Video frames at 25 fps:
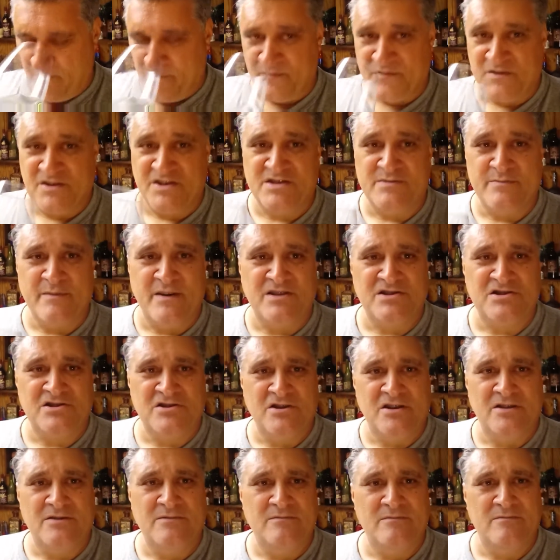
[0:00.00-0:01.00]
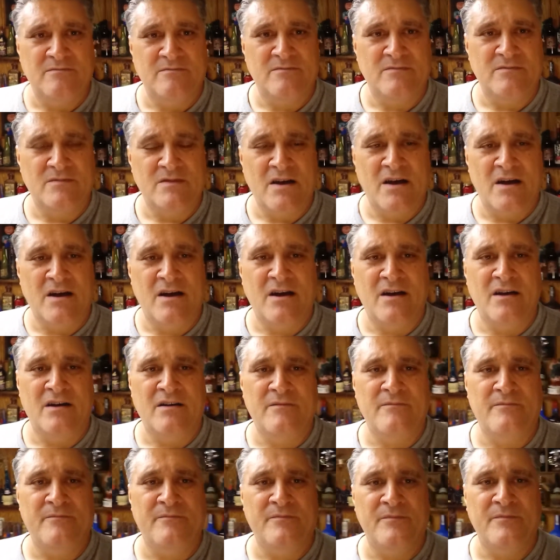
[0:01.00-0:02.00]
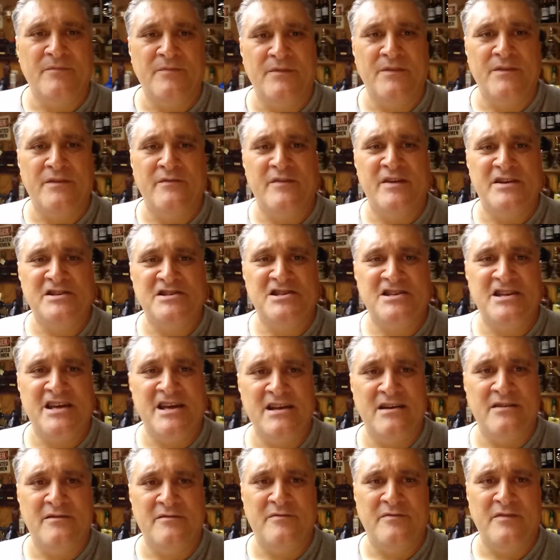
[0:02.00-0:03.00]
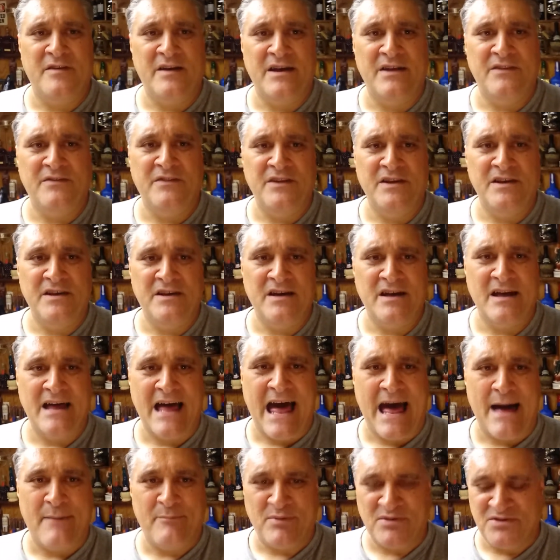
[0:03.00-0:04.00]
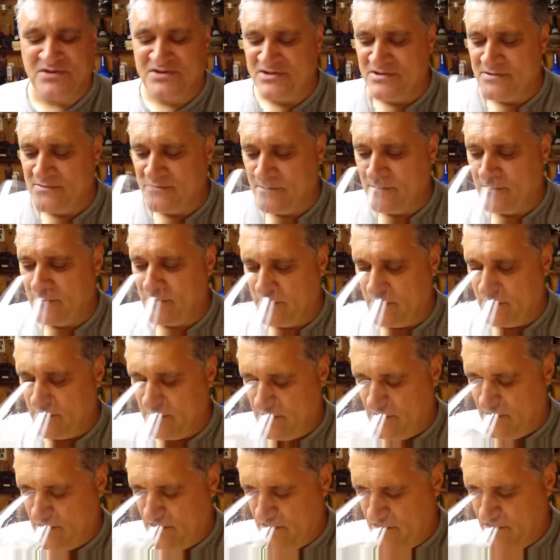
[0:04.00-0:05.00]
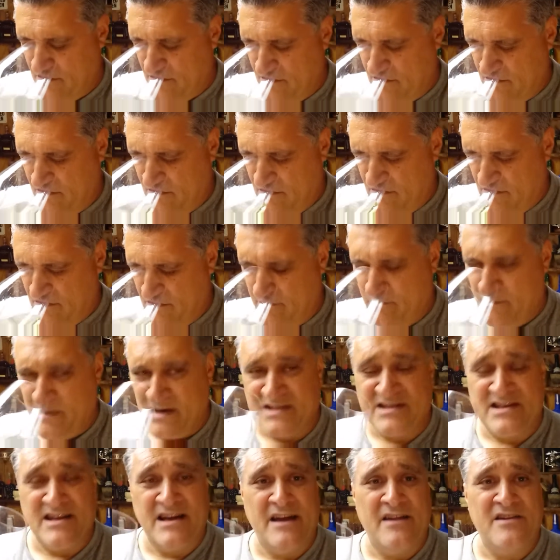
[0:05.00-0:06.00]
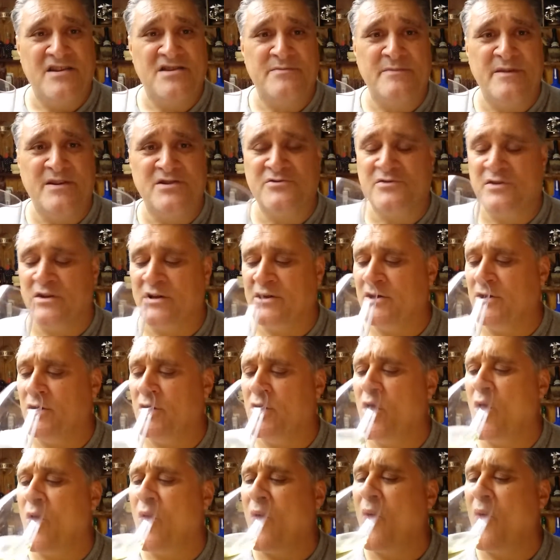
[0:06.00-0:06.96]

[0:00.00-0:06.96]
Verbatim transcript: Just smells good. Uh, the vegetative and the uh, apples mixed together smells really good.